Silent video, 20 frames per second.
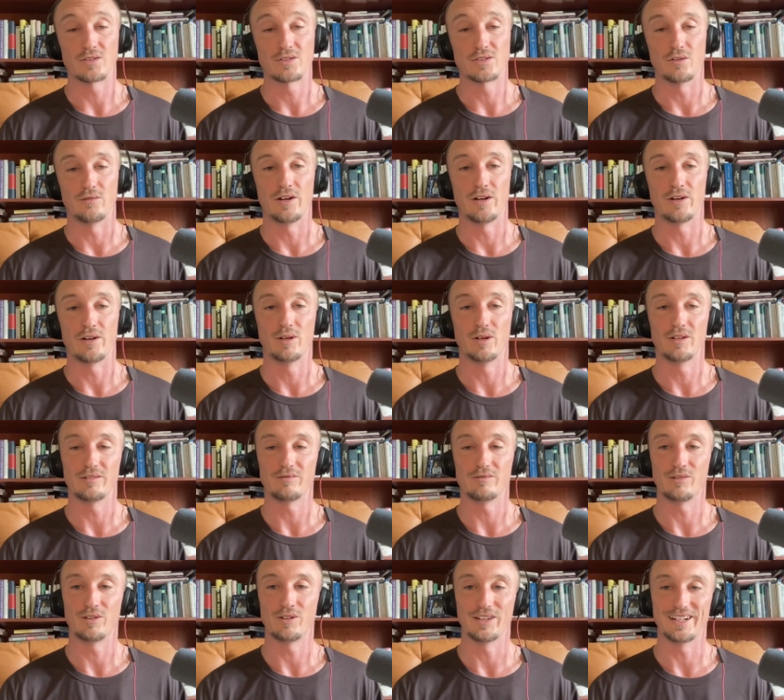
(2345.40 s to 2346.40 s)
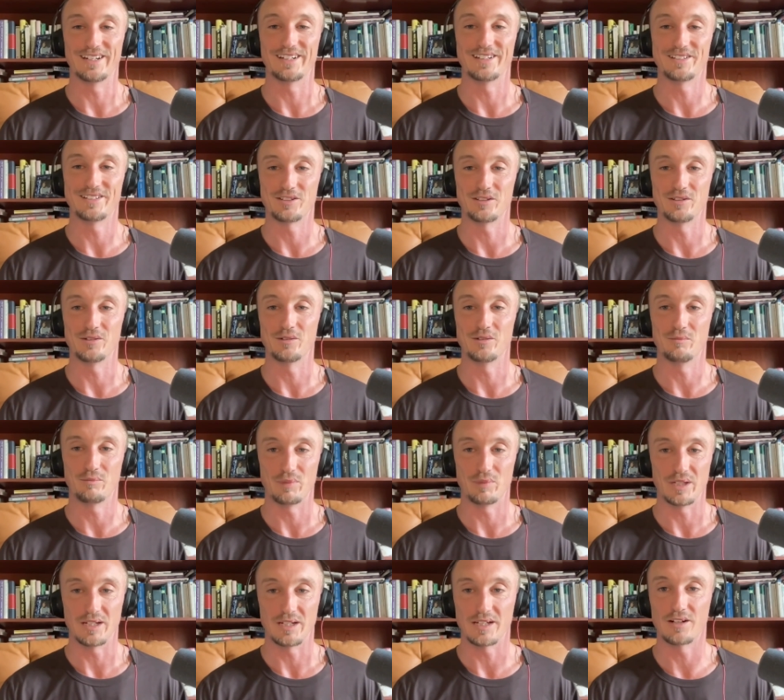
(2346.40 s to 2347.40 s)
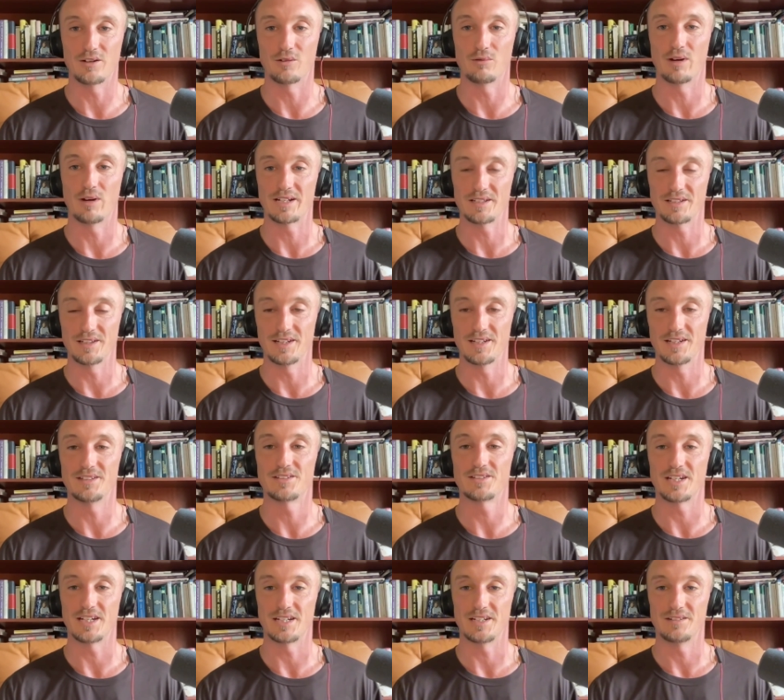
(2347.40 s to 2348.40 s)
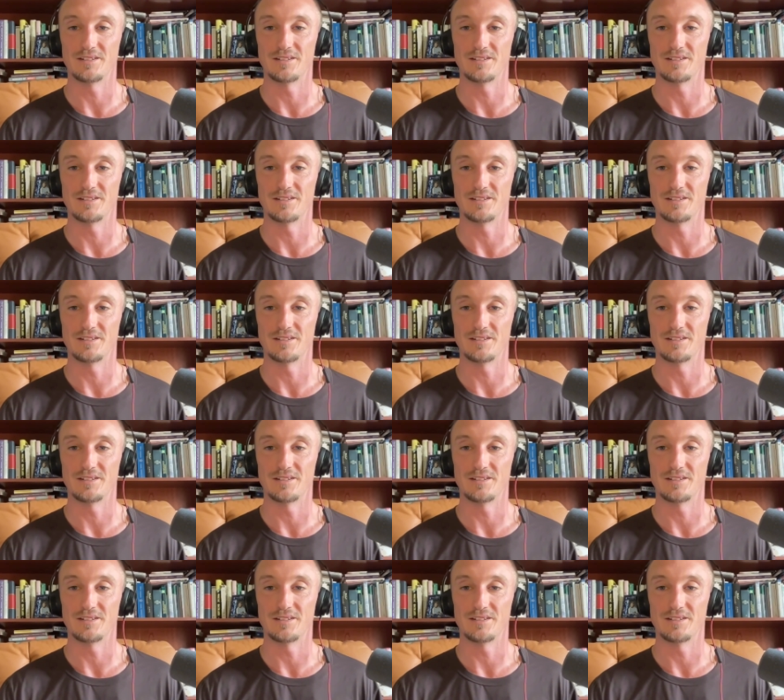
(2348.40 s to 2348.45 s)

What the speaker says: very related to being in a regulated state,